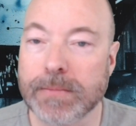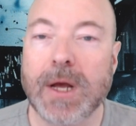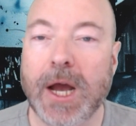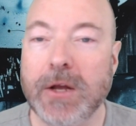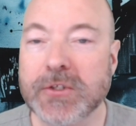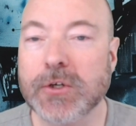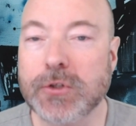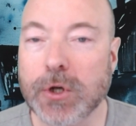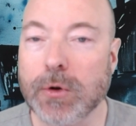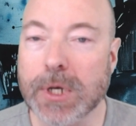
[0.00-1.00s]
I also
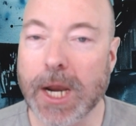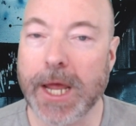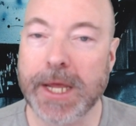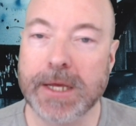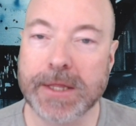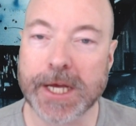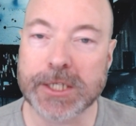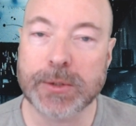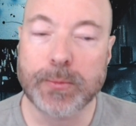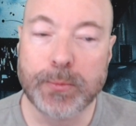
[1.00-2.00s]
don't like
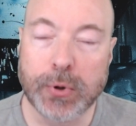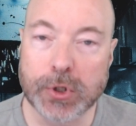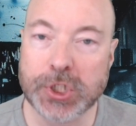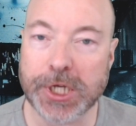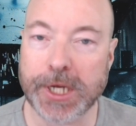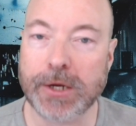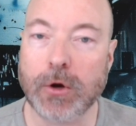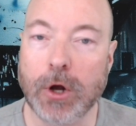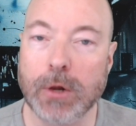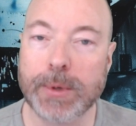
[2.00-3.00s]
that pushing
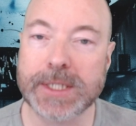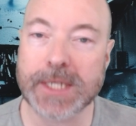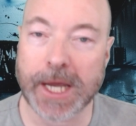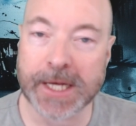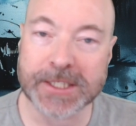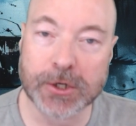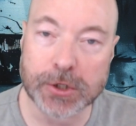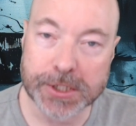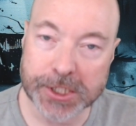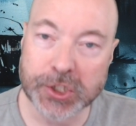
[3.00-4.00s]
always adds a
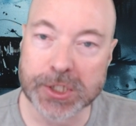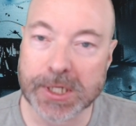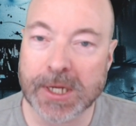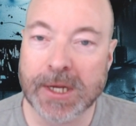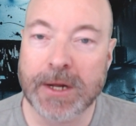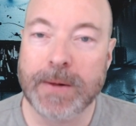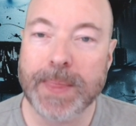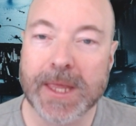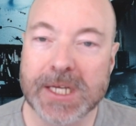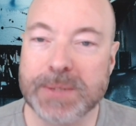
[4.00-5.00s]
condition,
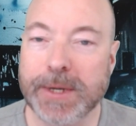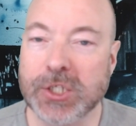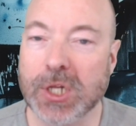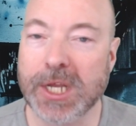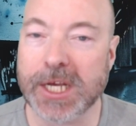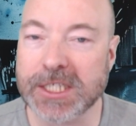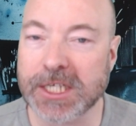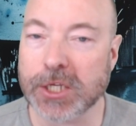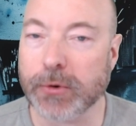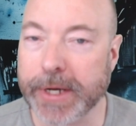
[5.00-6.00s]
especially in
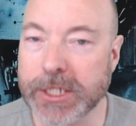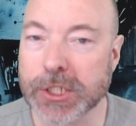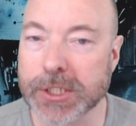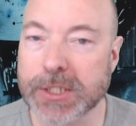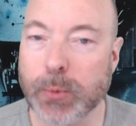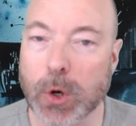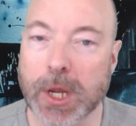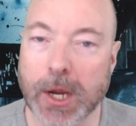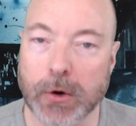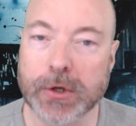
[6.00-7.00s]
situations where
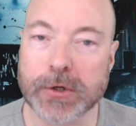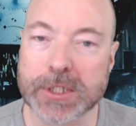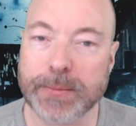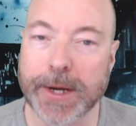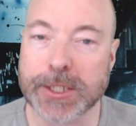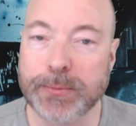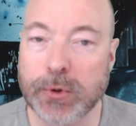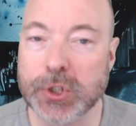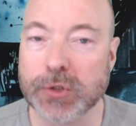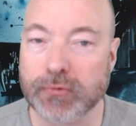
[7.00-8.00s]
characters might
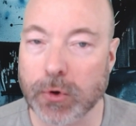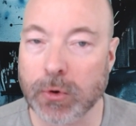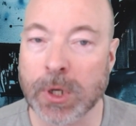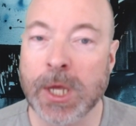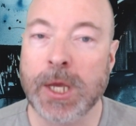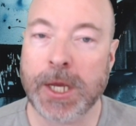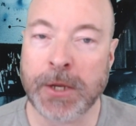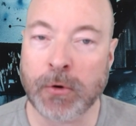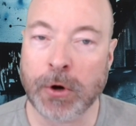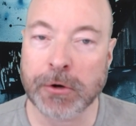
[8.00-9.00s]
push a roll in
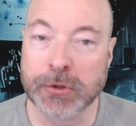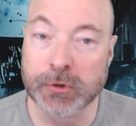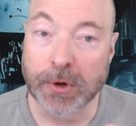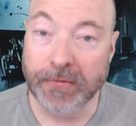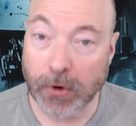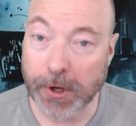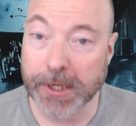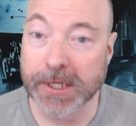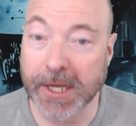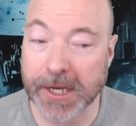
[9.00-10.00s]
order to
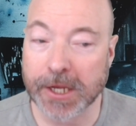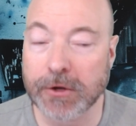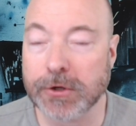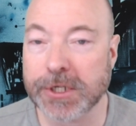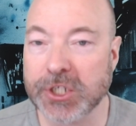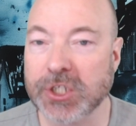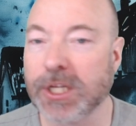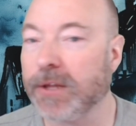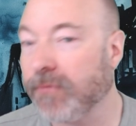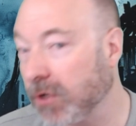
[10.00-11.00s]
avoid getting a condition in
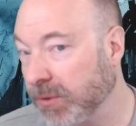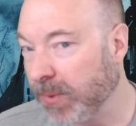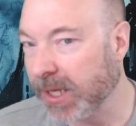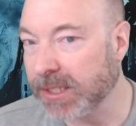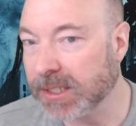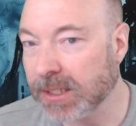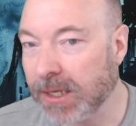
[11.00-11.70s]
the first place.